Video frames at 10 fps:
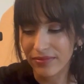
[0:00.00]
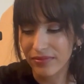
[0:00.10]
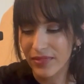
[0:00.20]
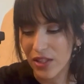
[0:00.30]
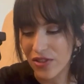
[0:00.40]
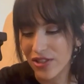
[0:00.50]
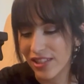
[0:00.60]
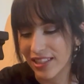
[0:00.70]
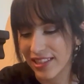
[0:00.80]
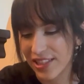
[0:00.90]
It's also just
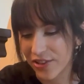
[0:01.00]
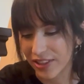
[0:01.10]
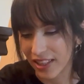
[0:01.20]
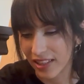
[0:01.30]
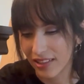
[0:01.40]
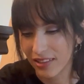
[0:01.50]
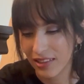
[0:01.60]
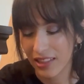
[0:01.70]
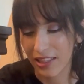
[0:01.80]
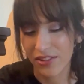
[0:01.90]
like easier to cut.
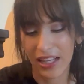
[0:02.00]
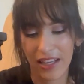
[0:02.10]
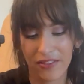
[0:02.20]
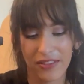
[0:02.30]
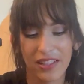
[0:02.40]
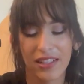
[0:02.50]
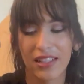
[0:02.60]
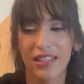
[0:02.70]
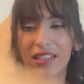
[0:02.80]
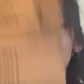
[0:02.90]
I also have
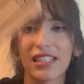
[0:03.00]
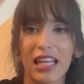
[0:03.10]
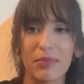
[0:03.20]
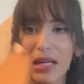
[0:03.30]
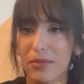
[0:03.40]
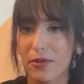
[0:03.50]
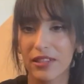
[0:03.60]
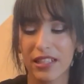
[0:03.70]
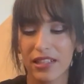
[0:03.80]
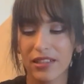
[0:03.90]
sandpaper in
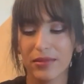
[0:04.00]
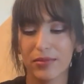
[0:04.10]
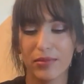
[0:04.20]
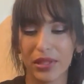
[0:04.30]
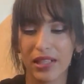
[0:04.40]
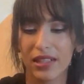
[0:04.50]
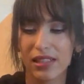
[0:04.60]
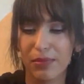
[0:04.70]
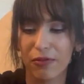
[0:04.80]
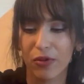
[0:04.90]
here
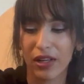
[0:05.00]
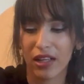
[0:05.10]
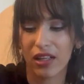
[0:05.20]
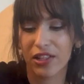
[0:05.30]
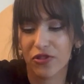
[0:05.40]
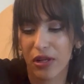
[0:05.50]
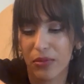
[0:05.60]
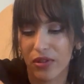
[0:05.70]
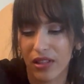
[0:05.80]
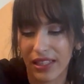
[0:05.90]
because before I got a
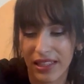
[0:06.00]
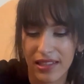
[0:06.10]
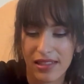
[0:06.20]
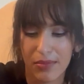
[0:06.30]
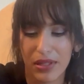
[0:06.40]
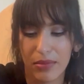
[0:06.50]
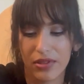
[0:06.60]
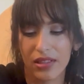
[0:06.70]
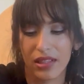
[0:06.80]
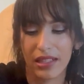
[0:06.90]
Dremel, I needed to be able
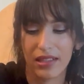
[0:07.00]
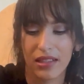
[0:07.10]
to like